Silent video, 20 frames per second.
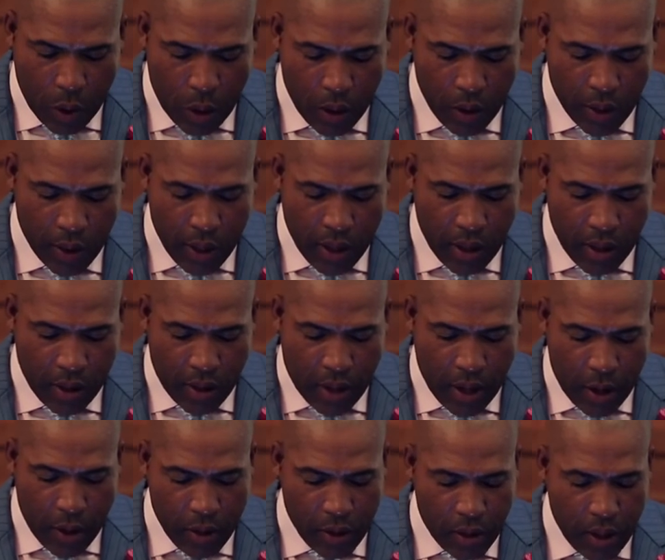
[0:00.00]
word said,
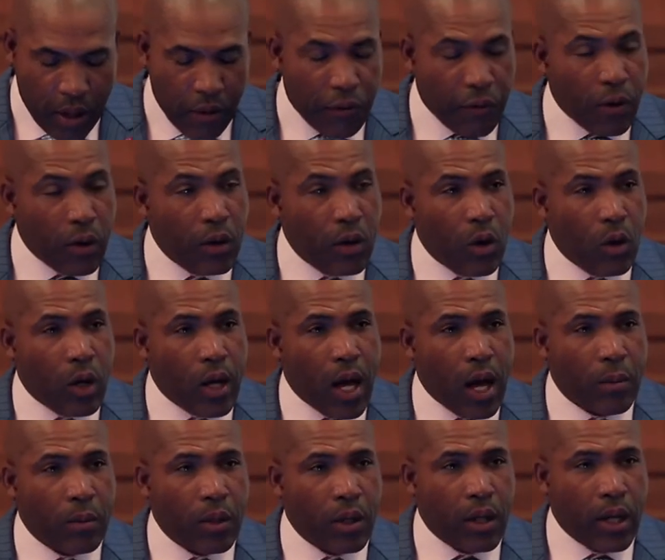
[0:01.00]
there is therefore no
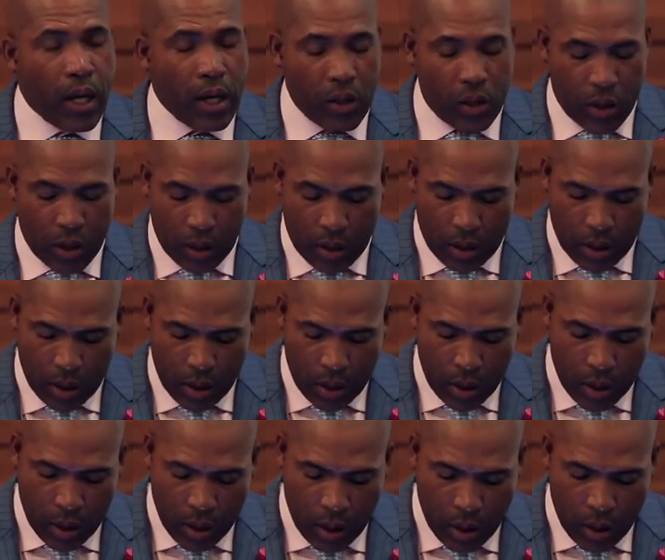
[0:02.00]
condemnation
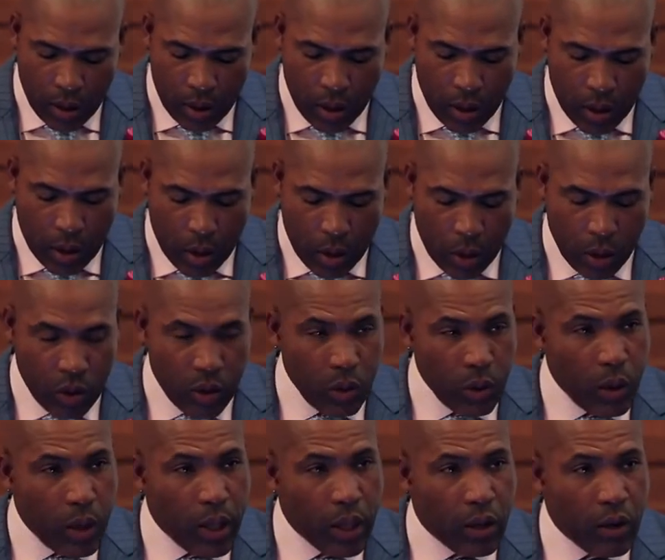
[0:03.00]
to those
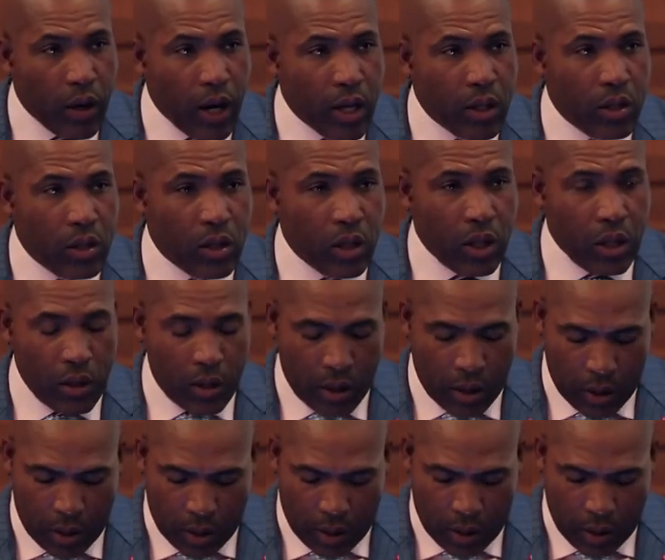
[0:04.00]
who are in Christ
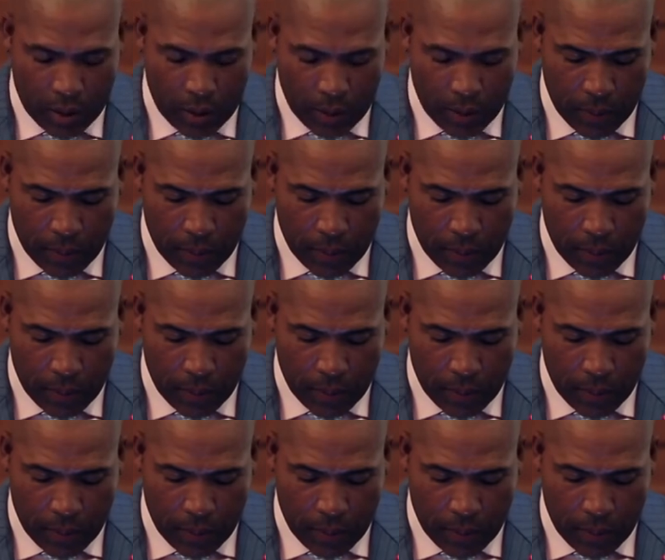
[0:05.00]
Jesus,